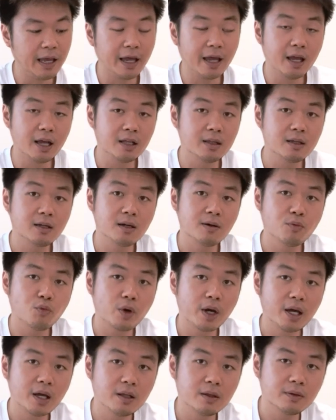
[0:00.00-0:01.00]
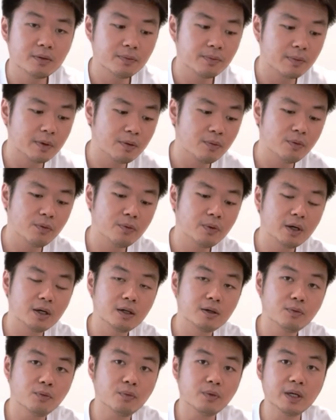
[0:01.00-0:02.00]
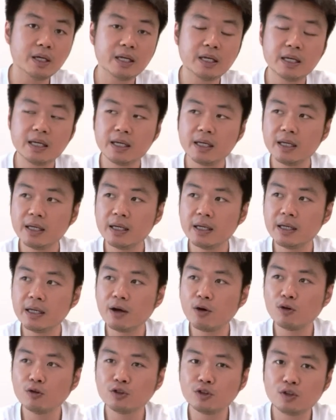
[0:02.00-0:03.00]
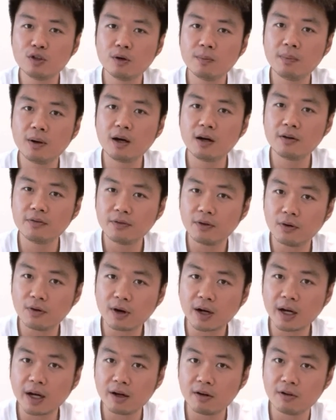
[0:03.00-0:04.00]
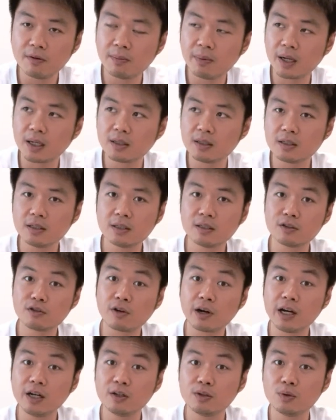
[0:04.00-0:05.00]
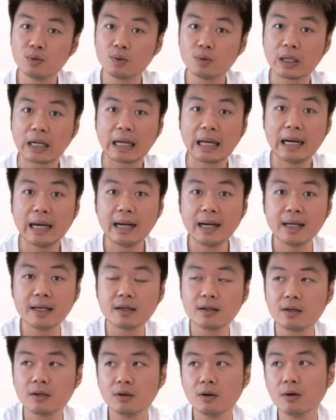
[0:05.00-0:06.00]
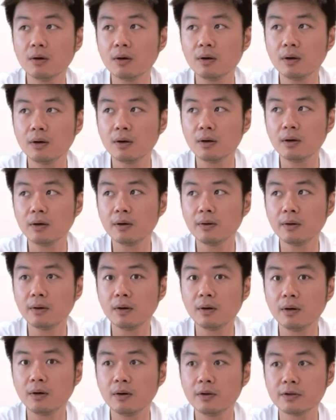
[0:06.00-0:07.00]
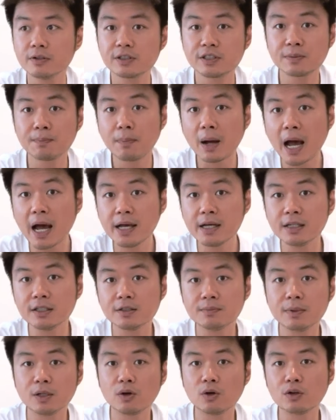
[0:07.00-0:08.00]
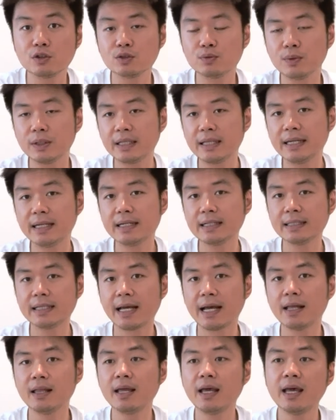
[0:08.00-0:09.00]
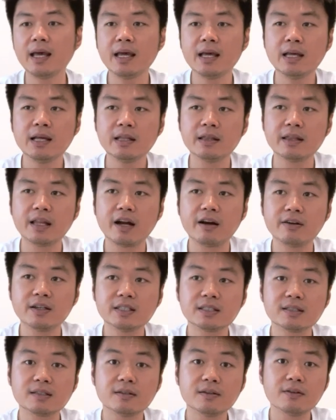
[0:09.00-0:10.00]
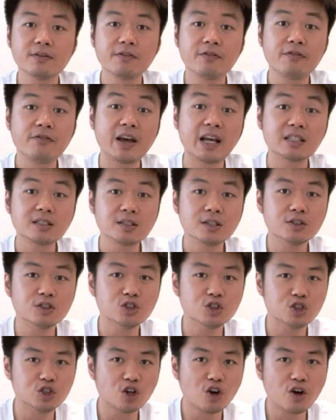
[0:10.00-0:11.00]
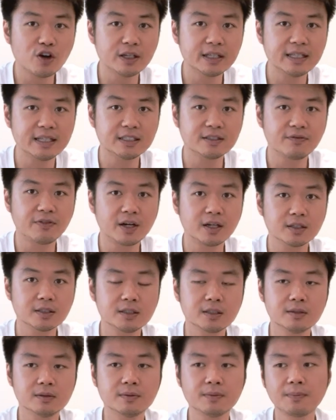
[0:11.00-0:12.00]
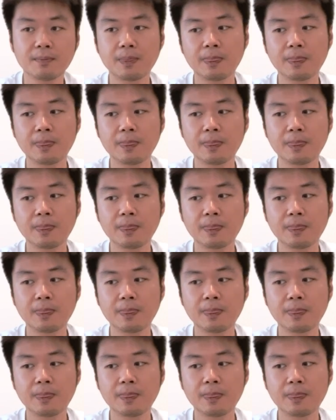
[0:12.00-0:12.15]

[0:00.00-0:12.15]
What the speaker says: And when we osteopath or chiropractor trying to click your spine is because we think that there is a facet joint dysfunction,